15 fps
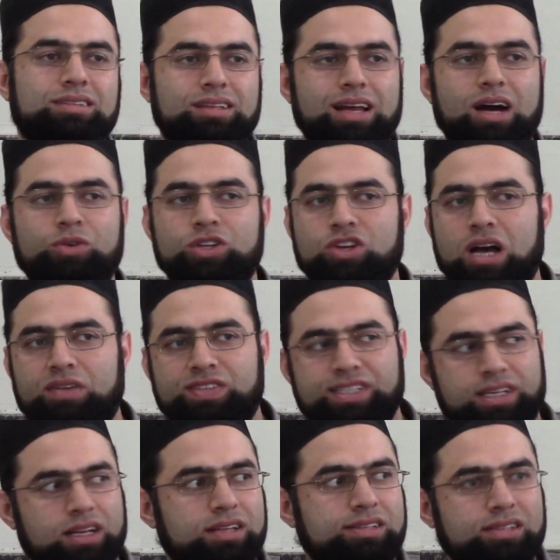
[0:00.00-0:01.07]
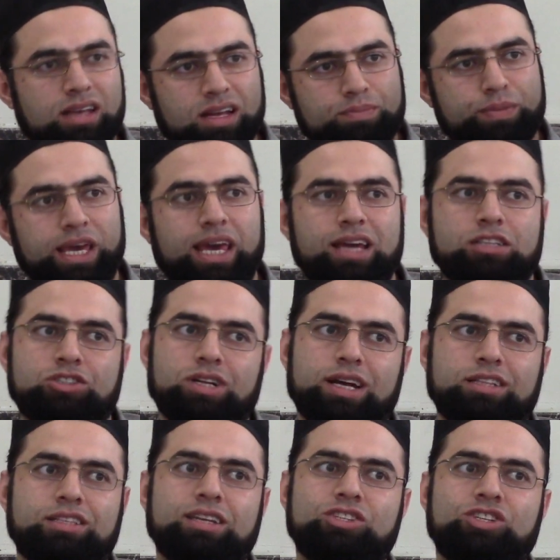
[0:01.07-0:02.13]
Now when you have seen ansar, pay
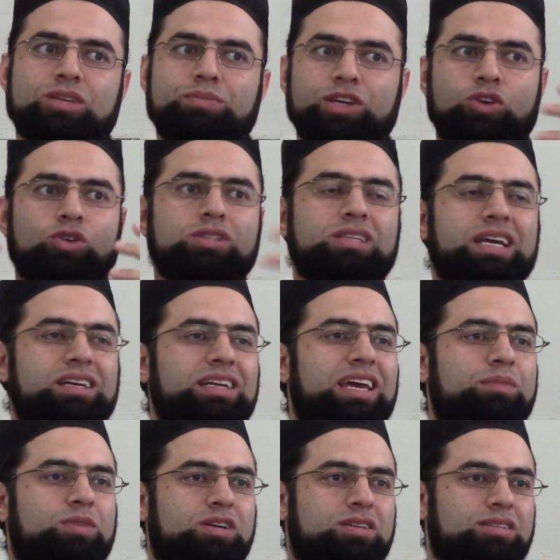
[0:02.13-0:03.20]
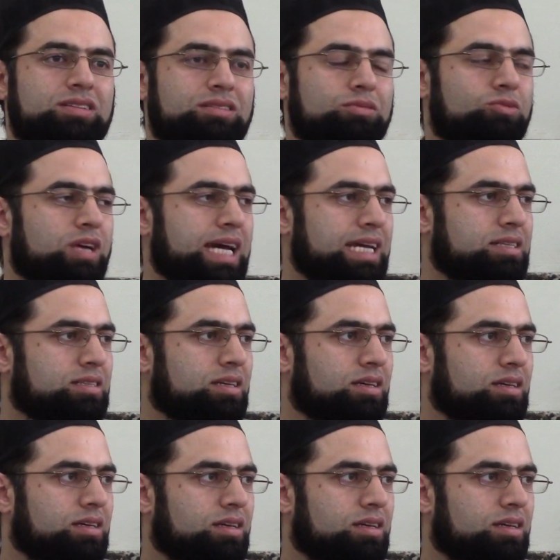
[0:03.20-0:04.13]
extra attention because they're neighbors, right?